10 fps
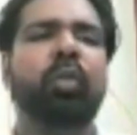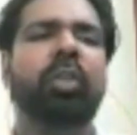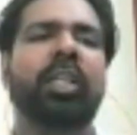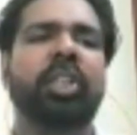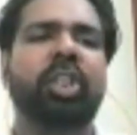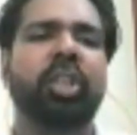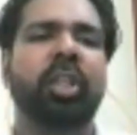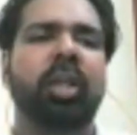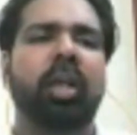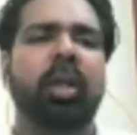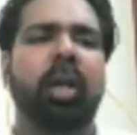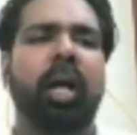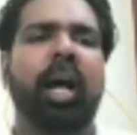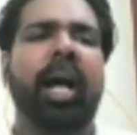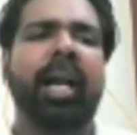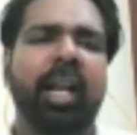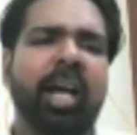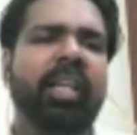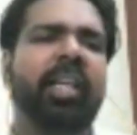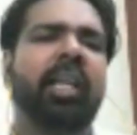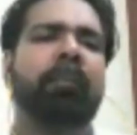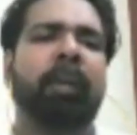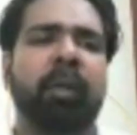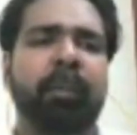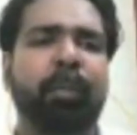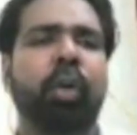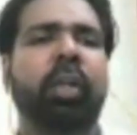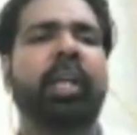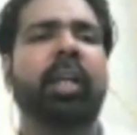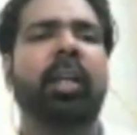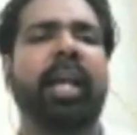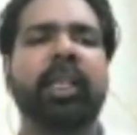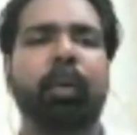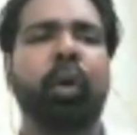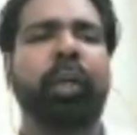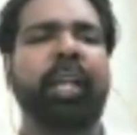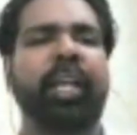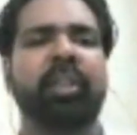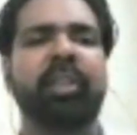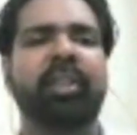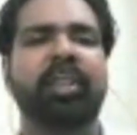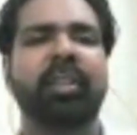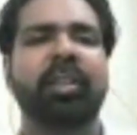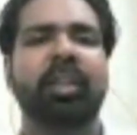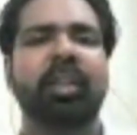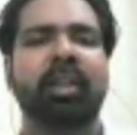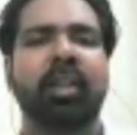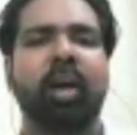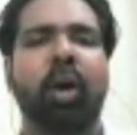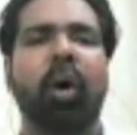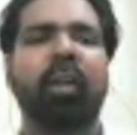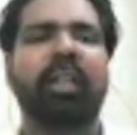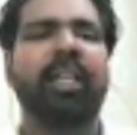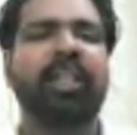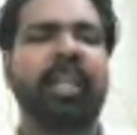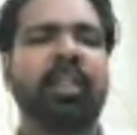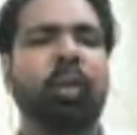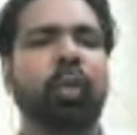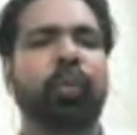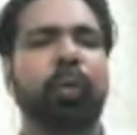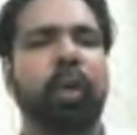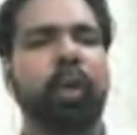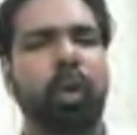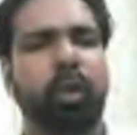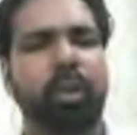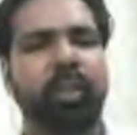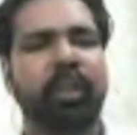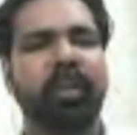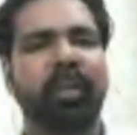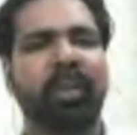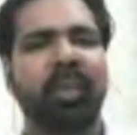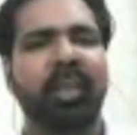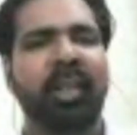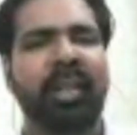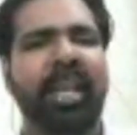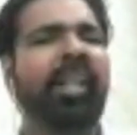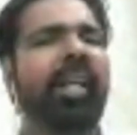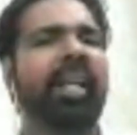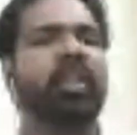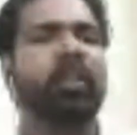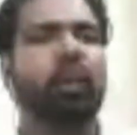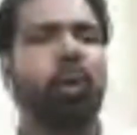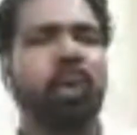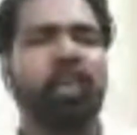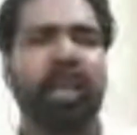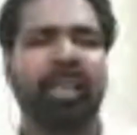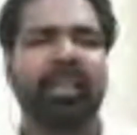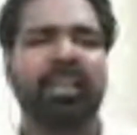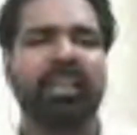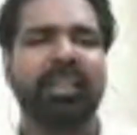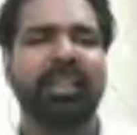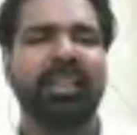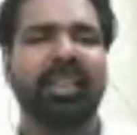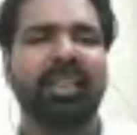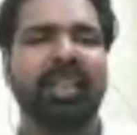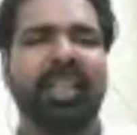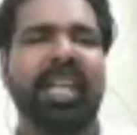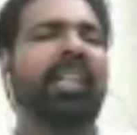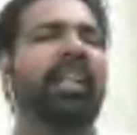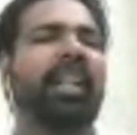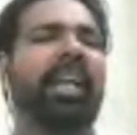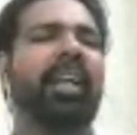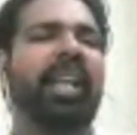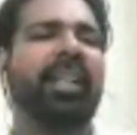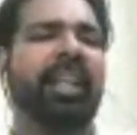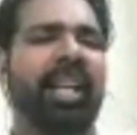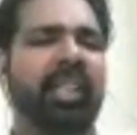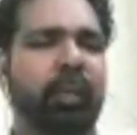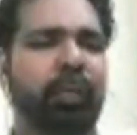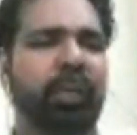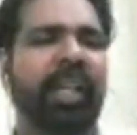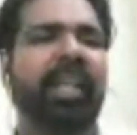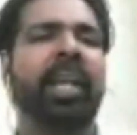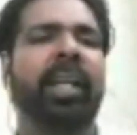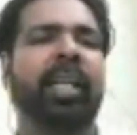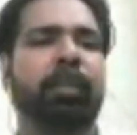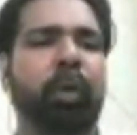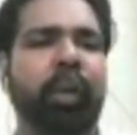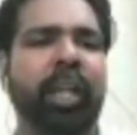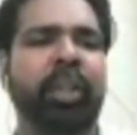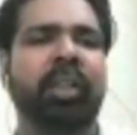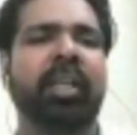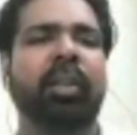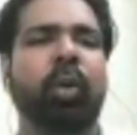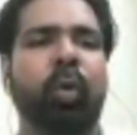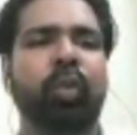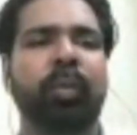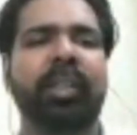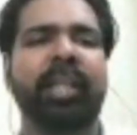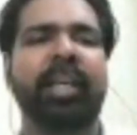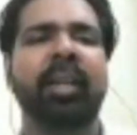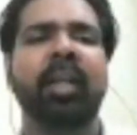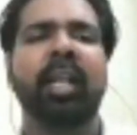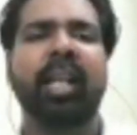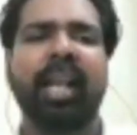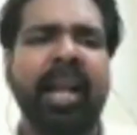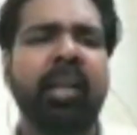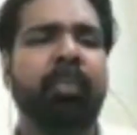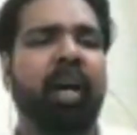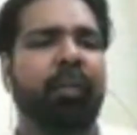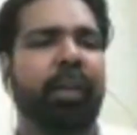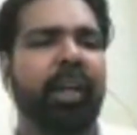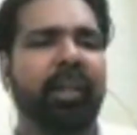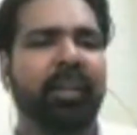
to such hierarchical, power political exploitations, all these things goes for a toss. Take the case of coal mines. Take the, take the case of digging and exploitation that goes with the land mafia